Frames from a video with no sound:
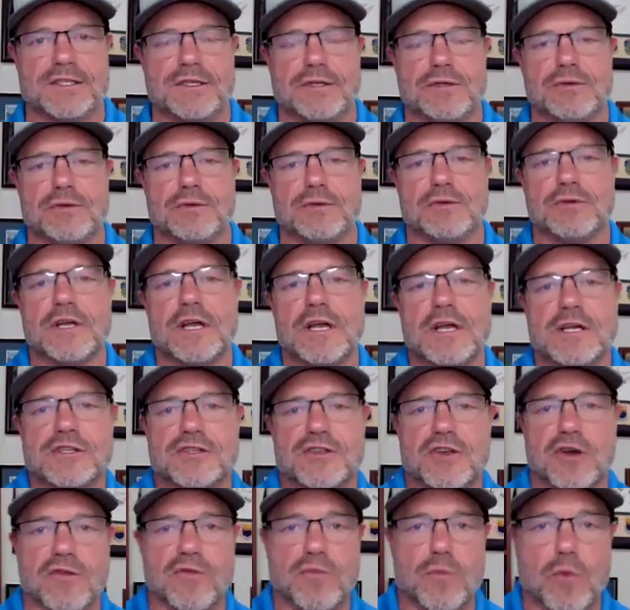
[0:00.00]
to
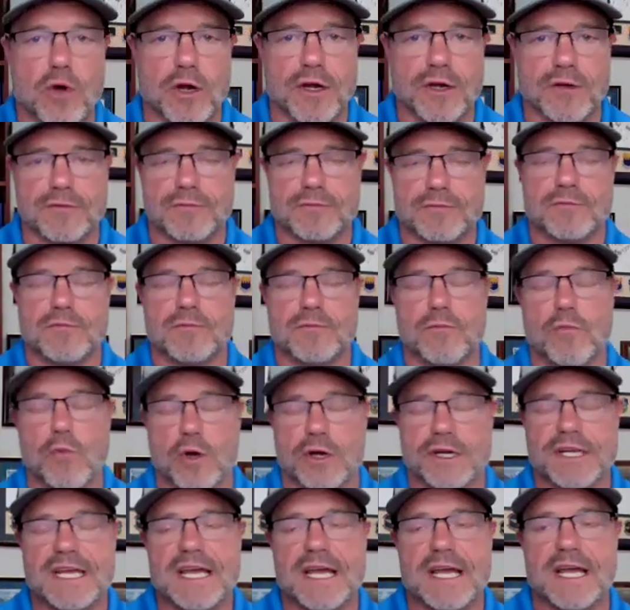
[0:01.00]
serve more
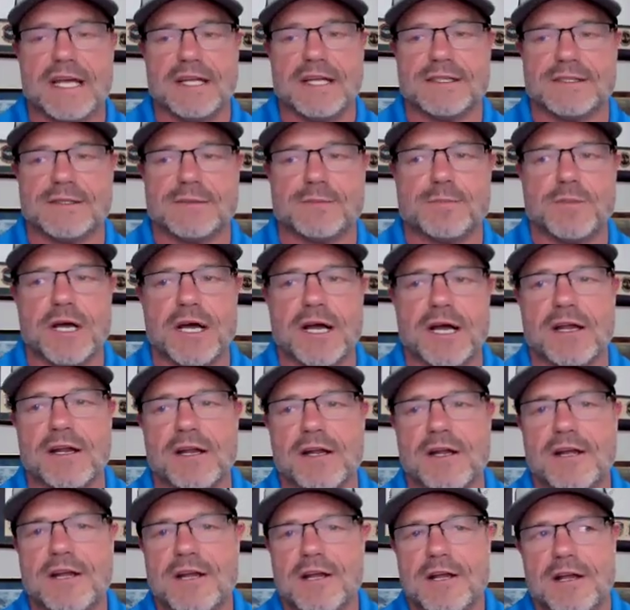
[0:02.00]
kids.
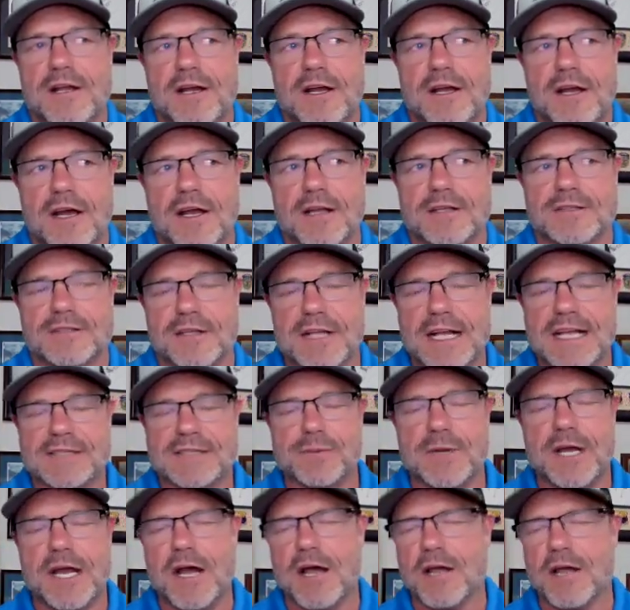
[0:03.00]
But so
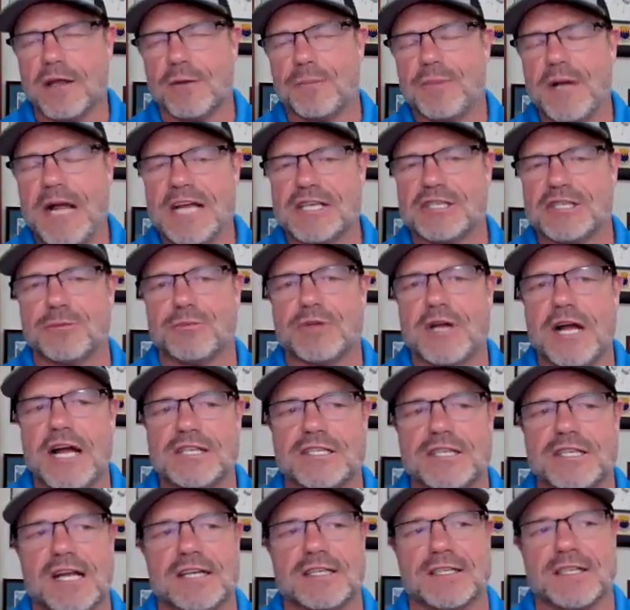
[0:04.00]
that's my other passion
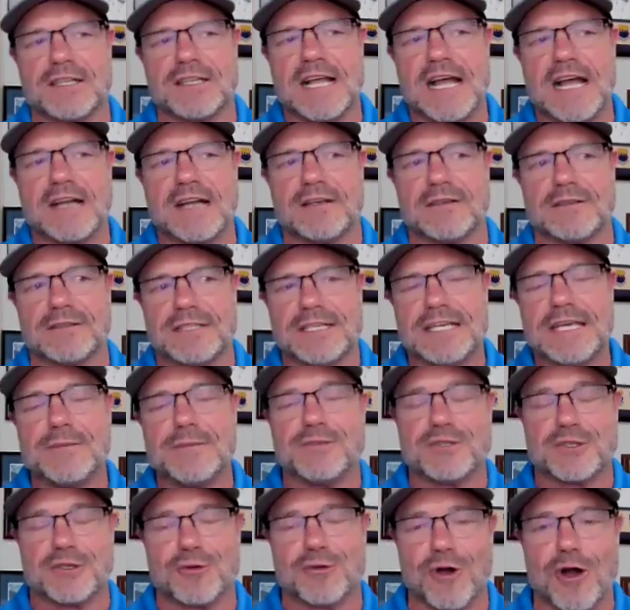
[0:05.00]
project, and that
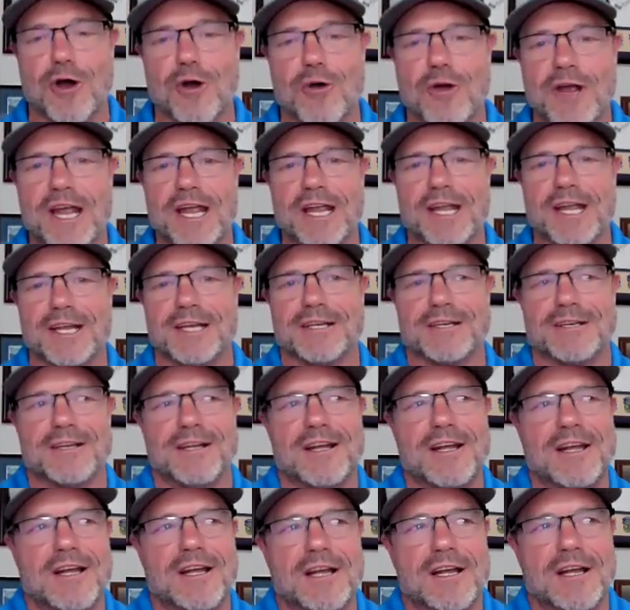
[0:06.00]
keeps growing. And
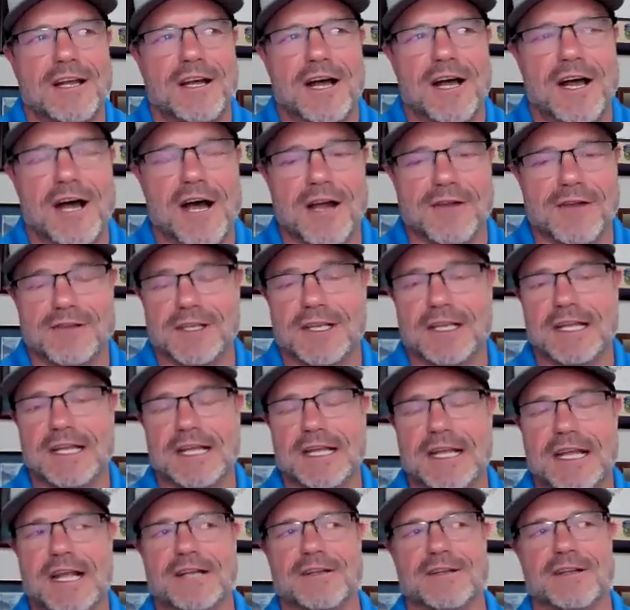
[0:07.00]

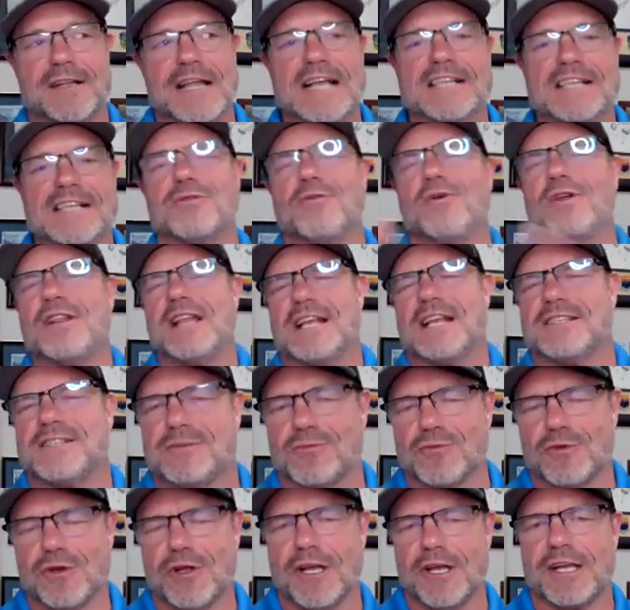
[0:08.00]
that's the one
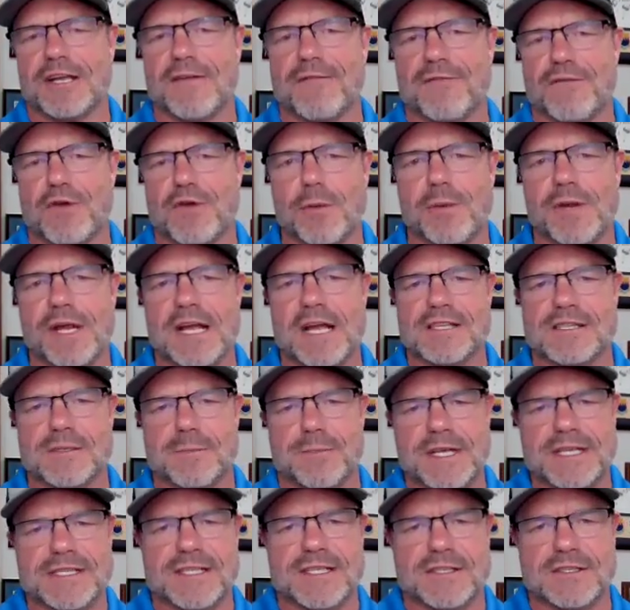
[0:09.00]
that's really confirming as a
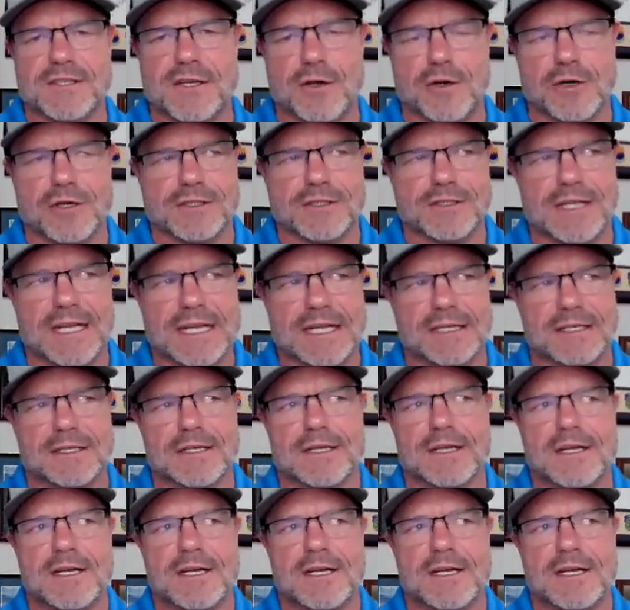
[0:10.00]
business owner. It's like